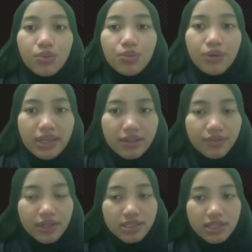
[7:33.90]
When the
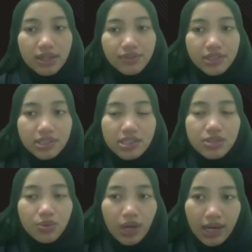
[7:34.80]
financial leverage
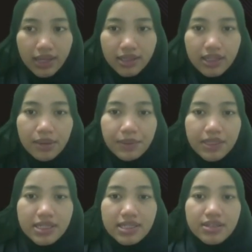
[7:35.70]
is too high, the
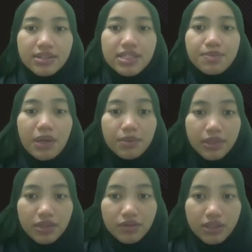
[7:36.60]
company's interest
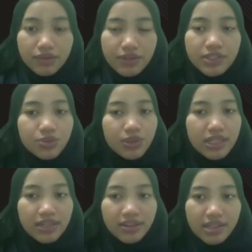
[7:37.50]
payment will
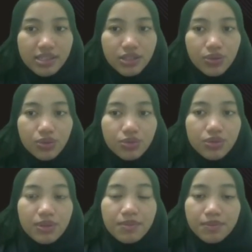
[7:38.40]
eventually increase due
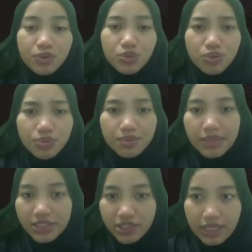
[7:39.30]
to the too
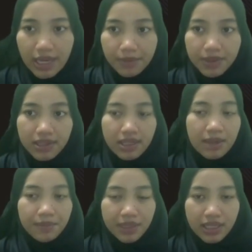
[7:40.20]
much debt in the
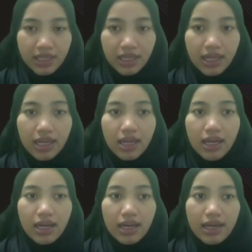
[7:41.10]
company.
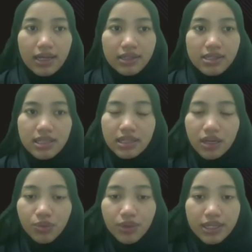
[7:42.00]
And the
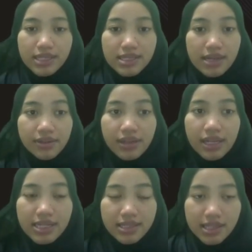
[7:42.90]
second one is
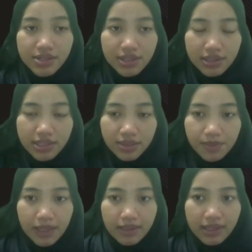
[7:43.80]
unrealistic strategy
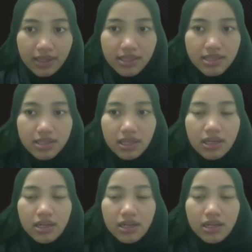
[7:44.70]
plannings.